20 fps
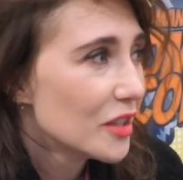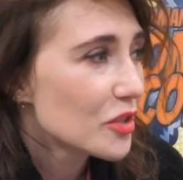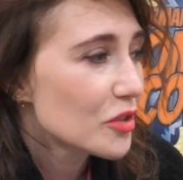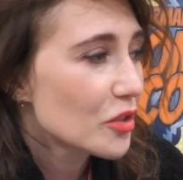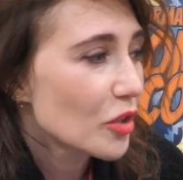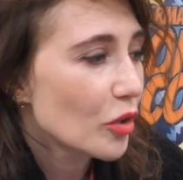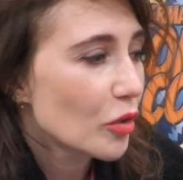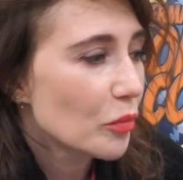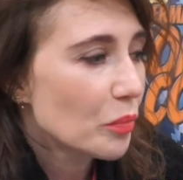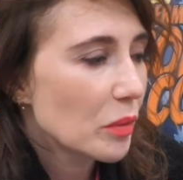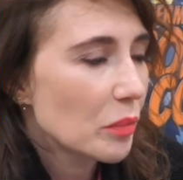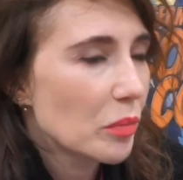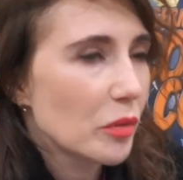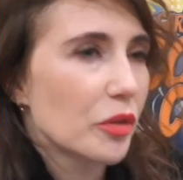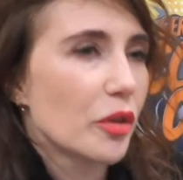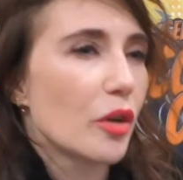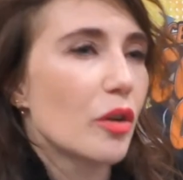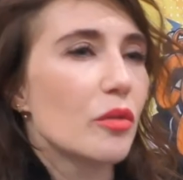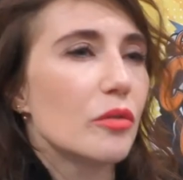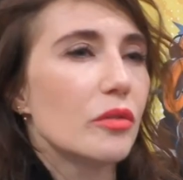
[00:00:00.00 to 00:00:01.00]
So people
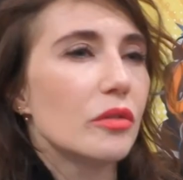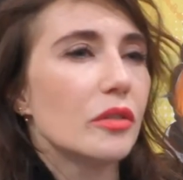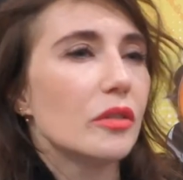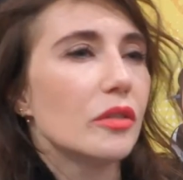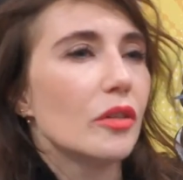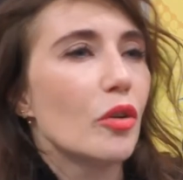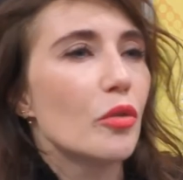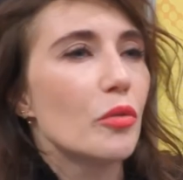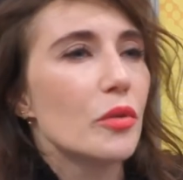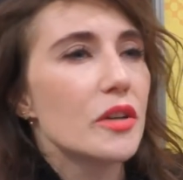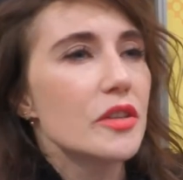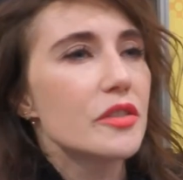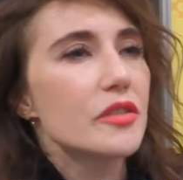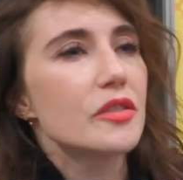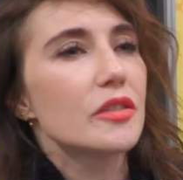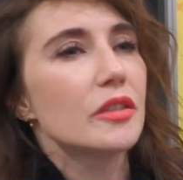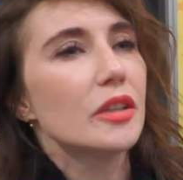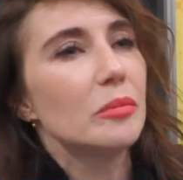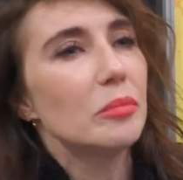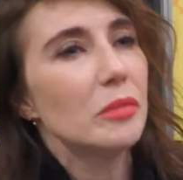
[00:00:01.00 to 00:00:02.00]
don't
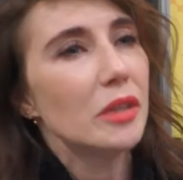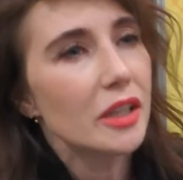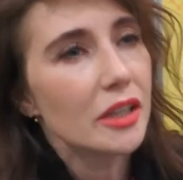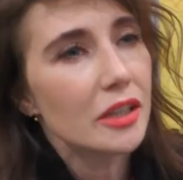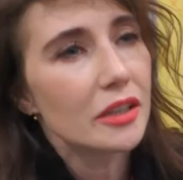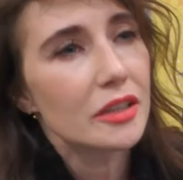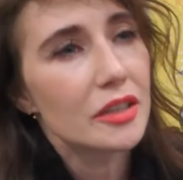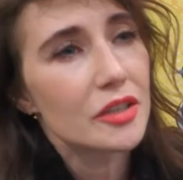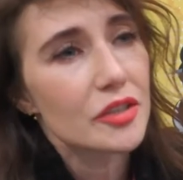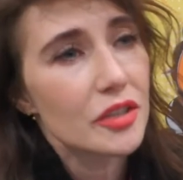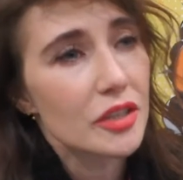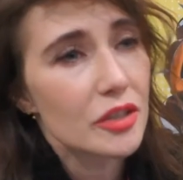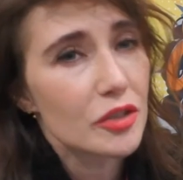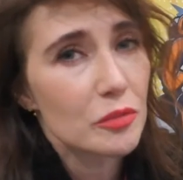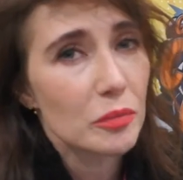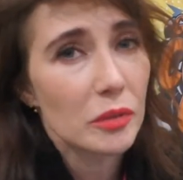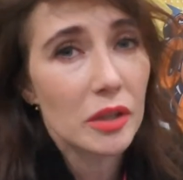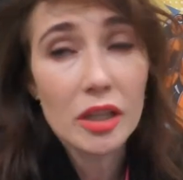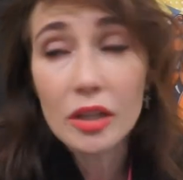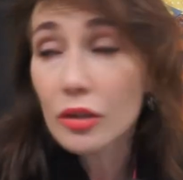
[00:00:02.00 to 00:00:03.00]
always immediately see
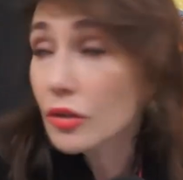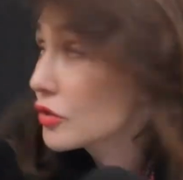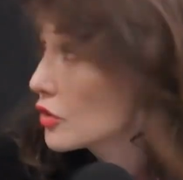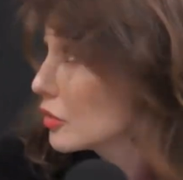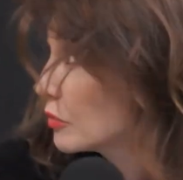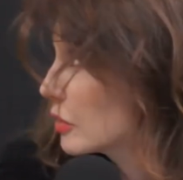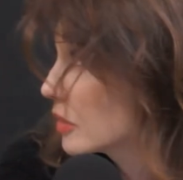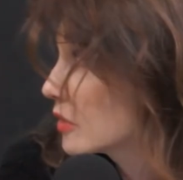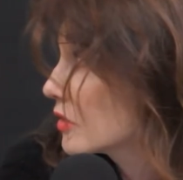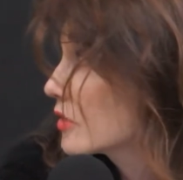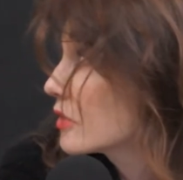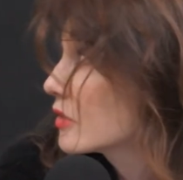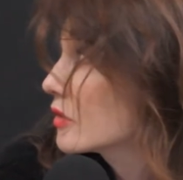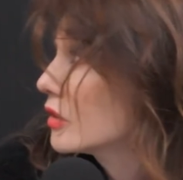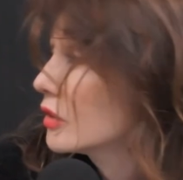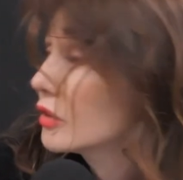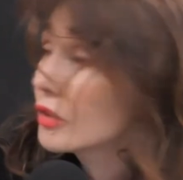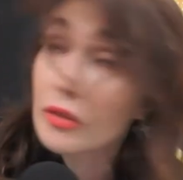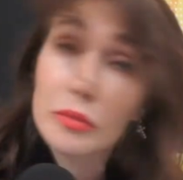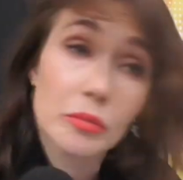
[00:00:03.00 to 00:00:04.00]
it's me, also
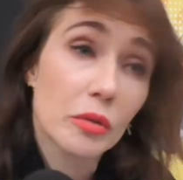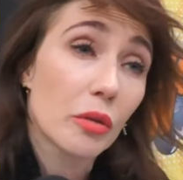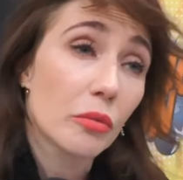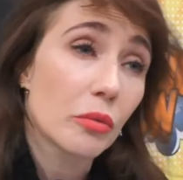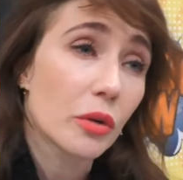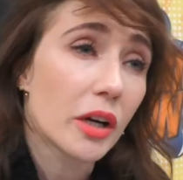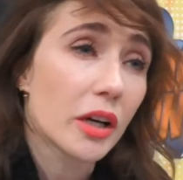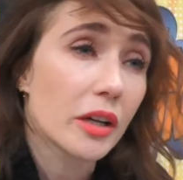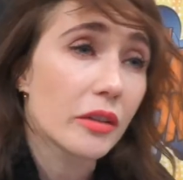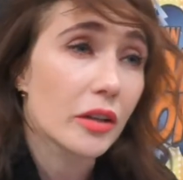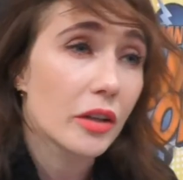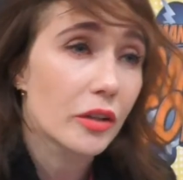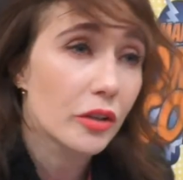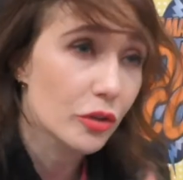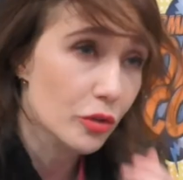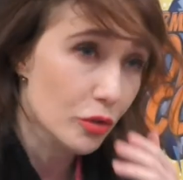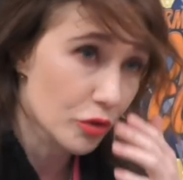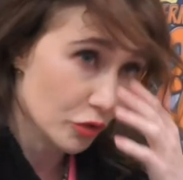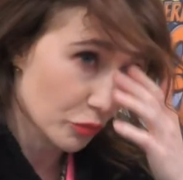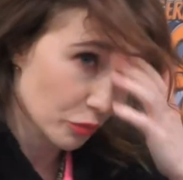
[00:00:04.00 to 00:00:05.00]
because, you know, I'm not wearing that
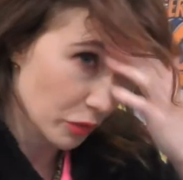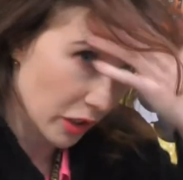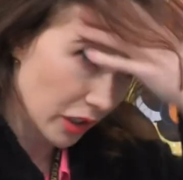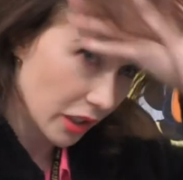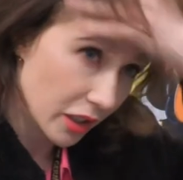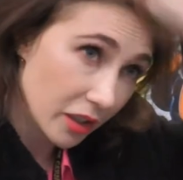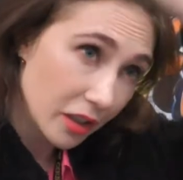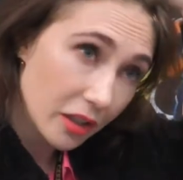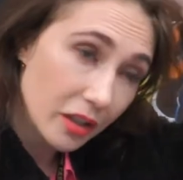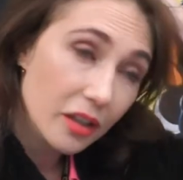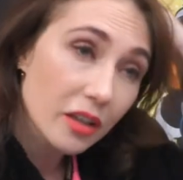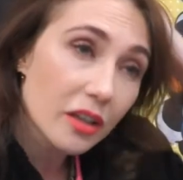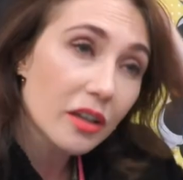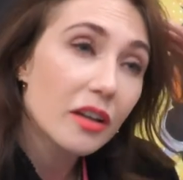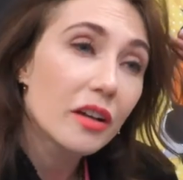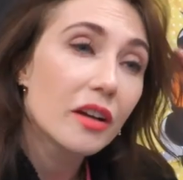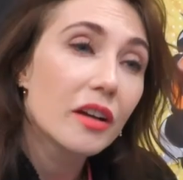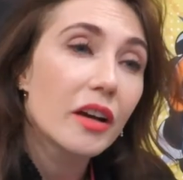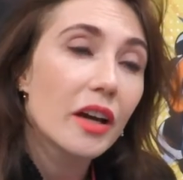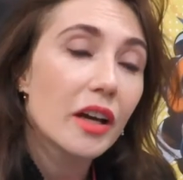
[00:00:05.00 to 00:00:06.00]
huge wig.
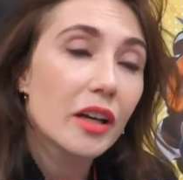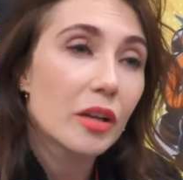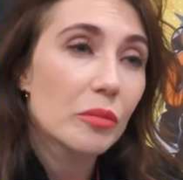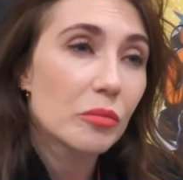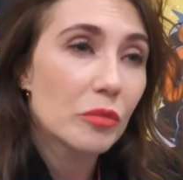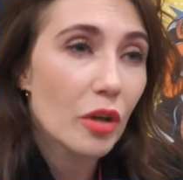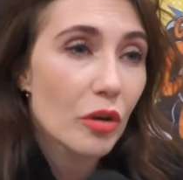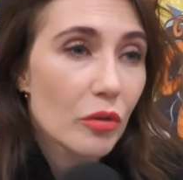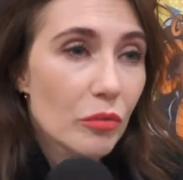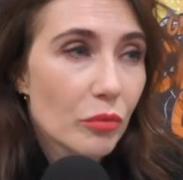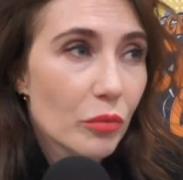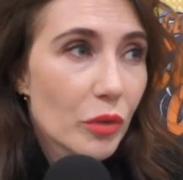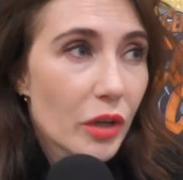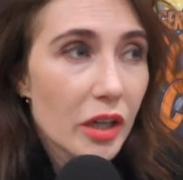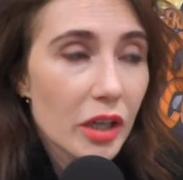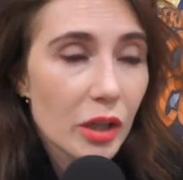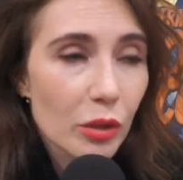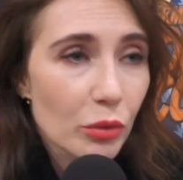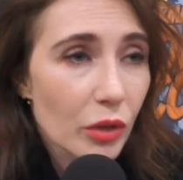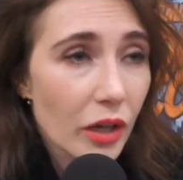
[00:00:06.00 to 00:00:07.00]
And I'm not
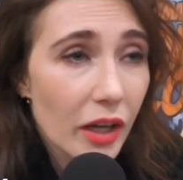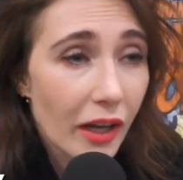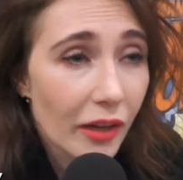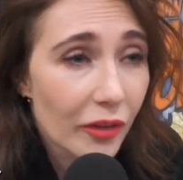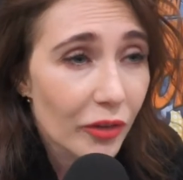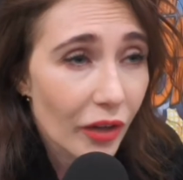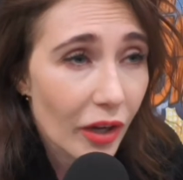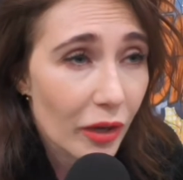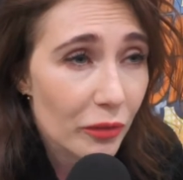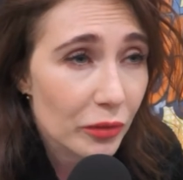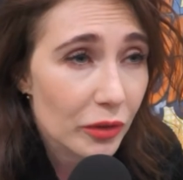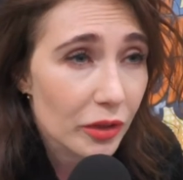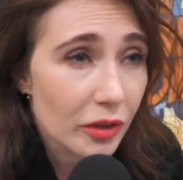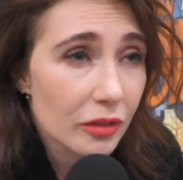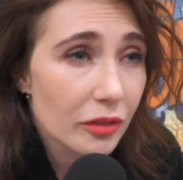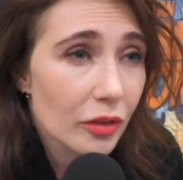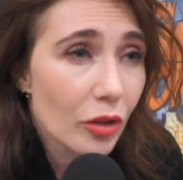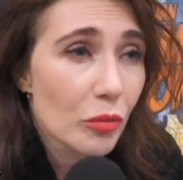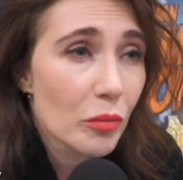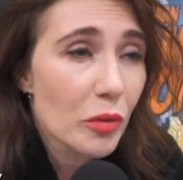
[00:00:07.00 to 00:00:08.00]
wearing red
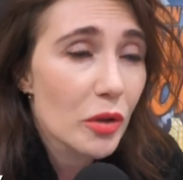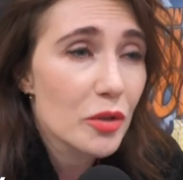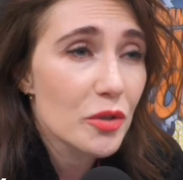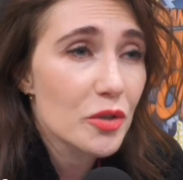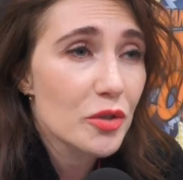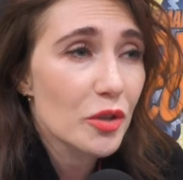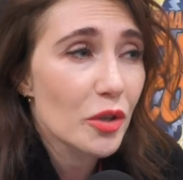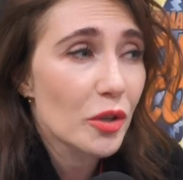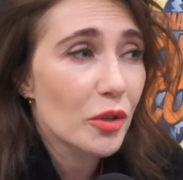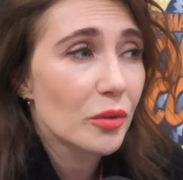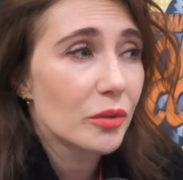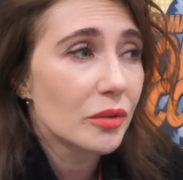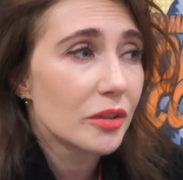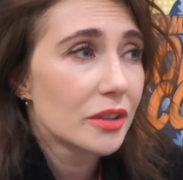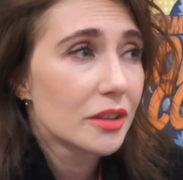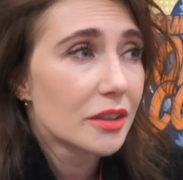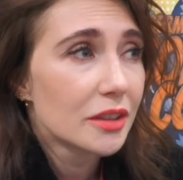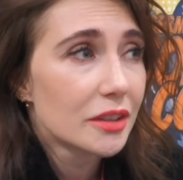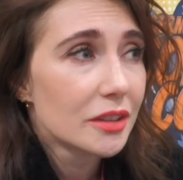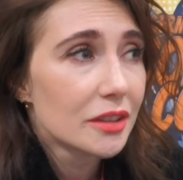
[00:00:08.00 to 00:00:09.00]
ever, almost. So
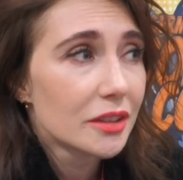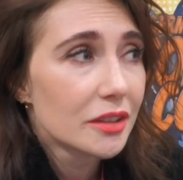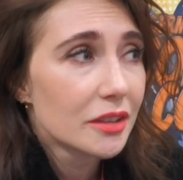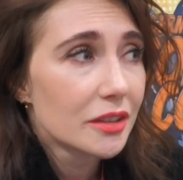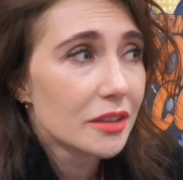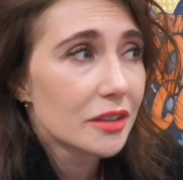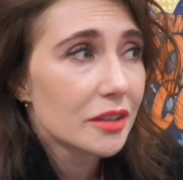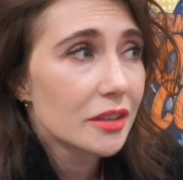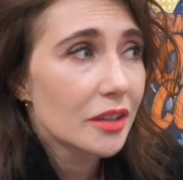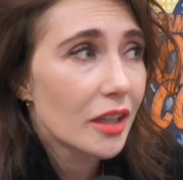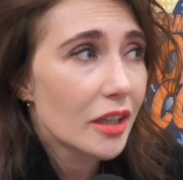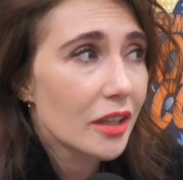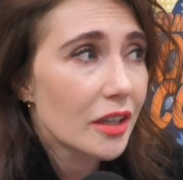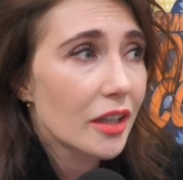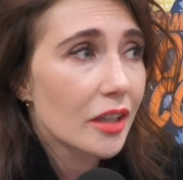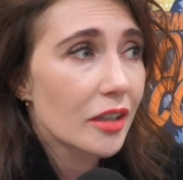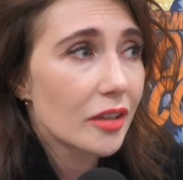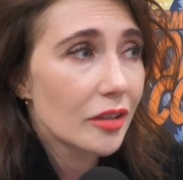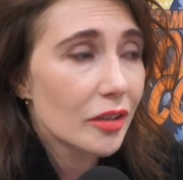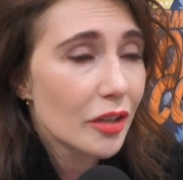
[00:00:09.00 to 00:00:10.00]
I
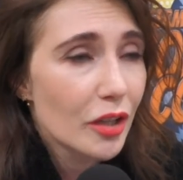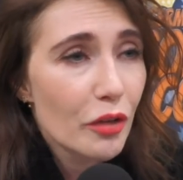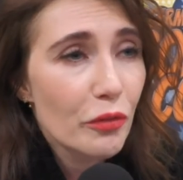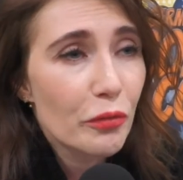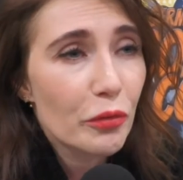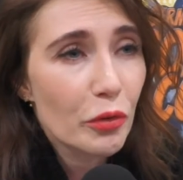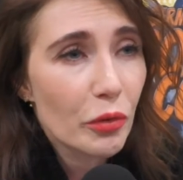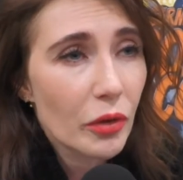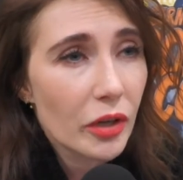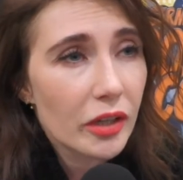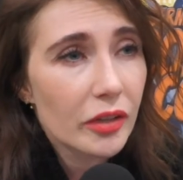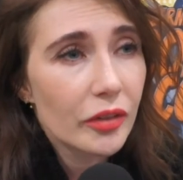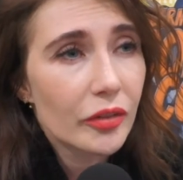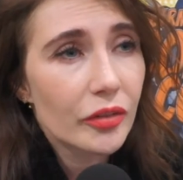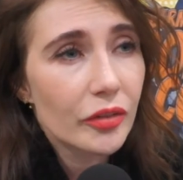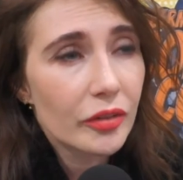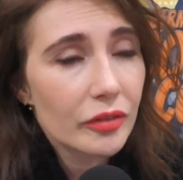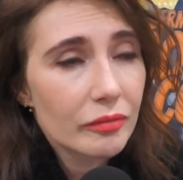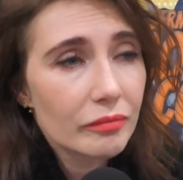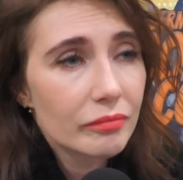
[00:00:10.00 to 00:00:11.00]
can live
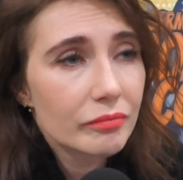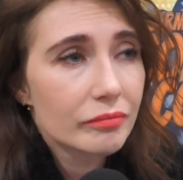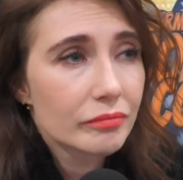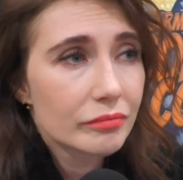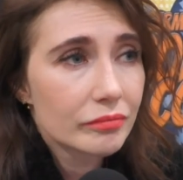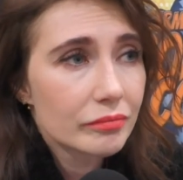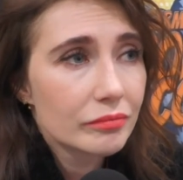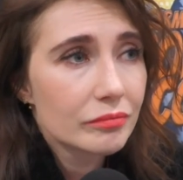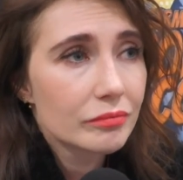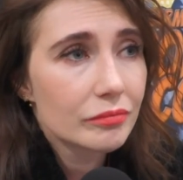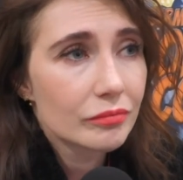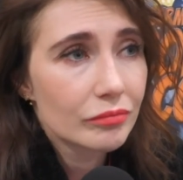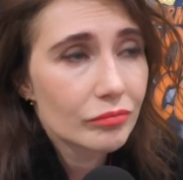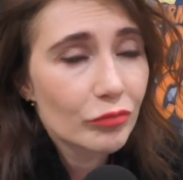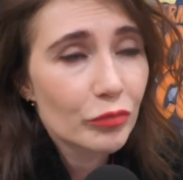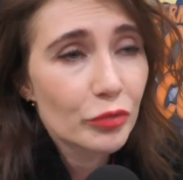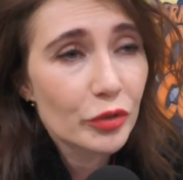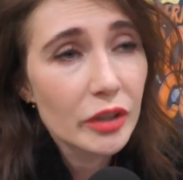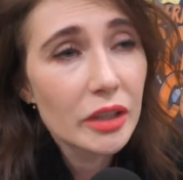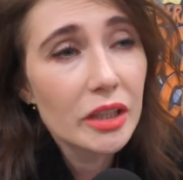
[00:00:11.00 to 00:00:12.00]
quite
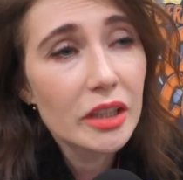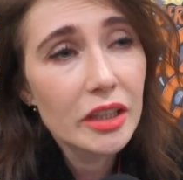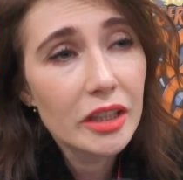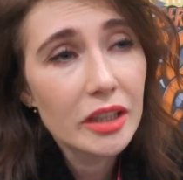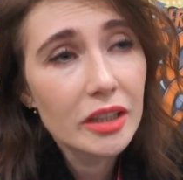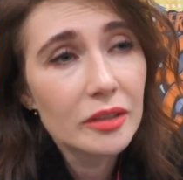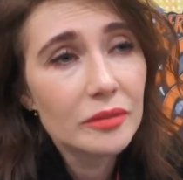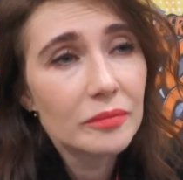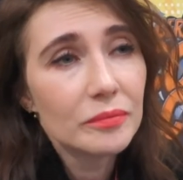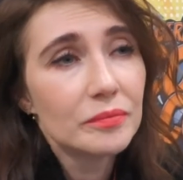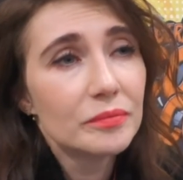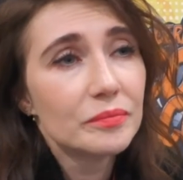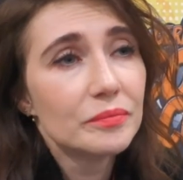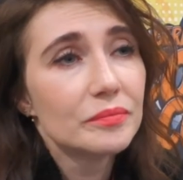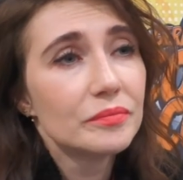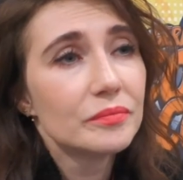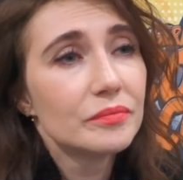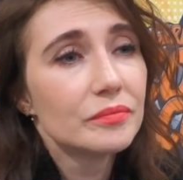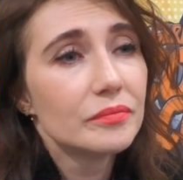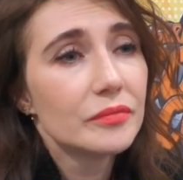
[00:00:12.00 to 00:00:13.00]
freely,
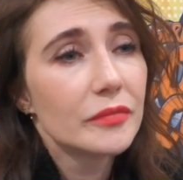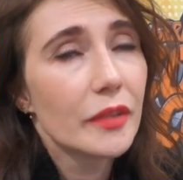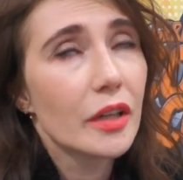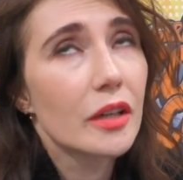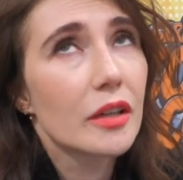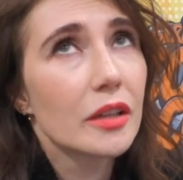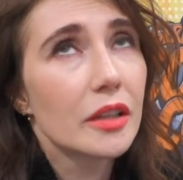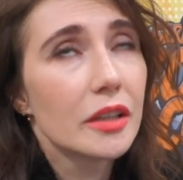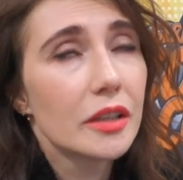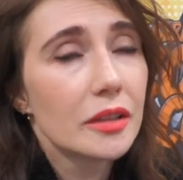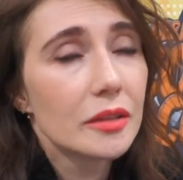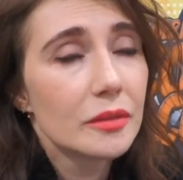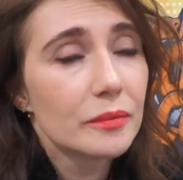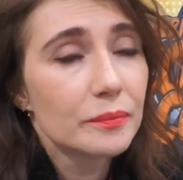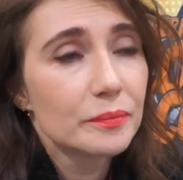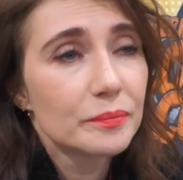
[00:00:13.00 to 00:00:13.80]
luckily.